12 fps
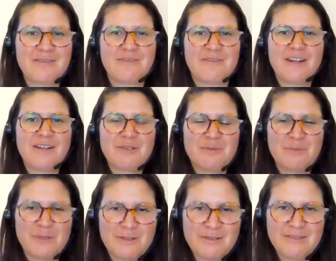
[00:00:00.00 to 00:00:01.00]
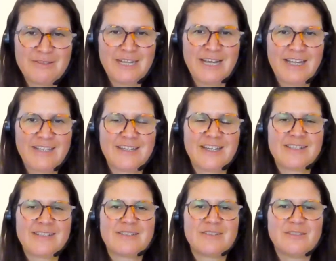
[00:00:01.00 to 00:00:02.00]
environment the
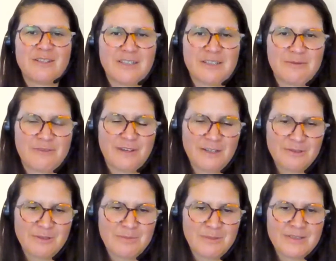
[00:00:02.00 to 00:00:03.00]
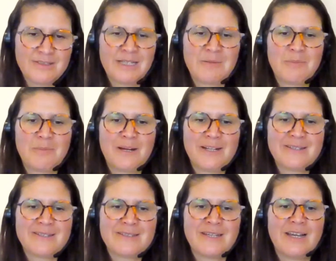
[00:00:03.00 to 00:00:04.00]
external environment
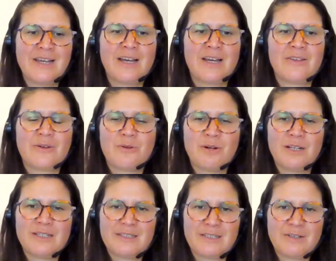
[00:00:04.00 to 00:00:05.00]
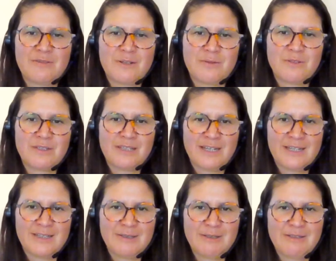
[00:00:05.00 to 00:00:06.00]
impacts the quality of our
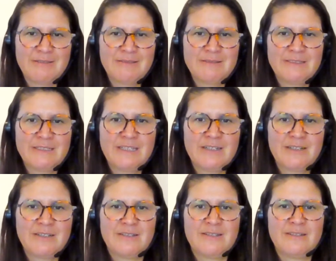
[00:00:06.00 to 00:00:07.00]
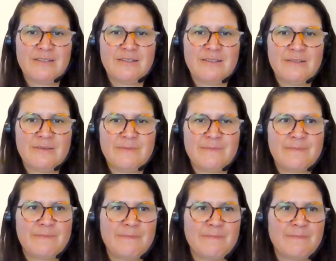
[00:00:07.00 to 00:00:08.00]
dialogue um,